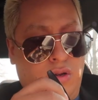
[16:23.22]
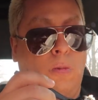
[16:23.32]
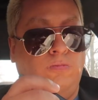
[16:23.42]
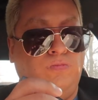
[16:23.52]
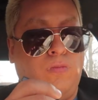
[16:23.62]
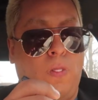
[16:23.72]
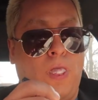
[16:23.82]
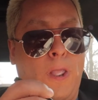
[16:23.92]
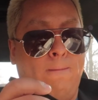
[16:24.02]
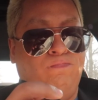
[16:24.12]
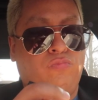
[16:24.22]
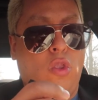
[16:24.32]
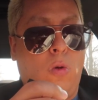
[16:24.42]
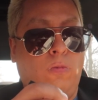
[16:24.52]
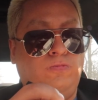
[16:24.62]

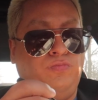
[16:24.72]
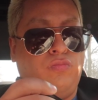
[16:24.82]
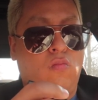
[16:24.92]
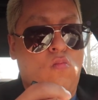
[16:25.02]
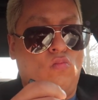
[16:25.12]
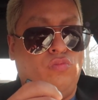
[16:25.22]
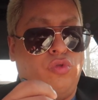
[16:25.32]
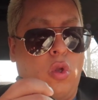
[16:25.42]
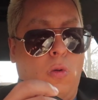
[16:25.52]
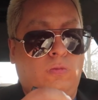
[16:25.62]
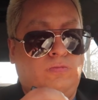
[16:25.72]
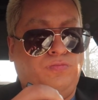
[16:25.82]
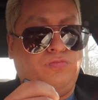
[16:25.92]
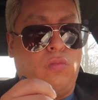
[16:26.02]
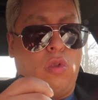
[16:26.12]

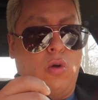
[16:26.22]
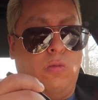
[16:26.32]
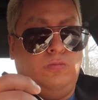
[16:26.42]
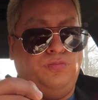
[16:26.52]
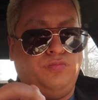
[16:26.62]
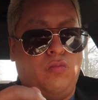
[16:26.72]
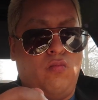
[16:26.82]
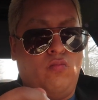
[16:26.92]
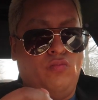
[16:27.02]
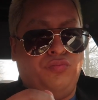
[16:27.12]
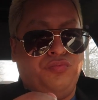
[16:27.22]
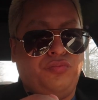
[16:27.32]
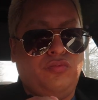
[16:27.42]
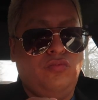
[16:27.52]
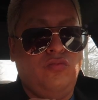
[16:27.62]

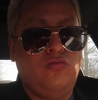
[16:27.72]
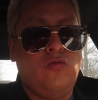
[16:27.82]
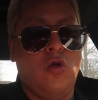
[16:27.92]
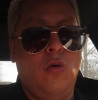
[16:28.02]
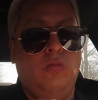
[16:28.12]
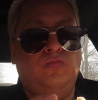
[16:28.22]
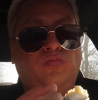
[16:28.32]
(no one is talking)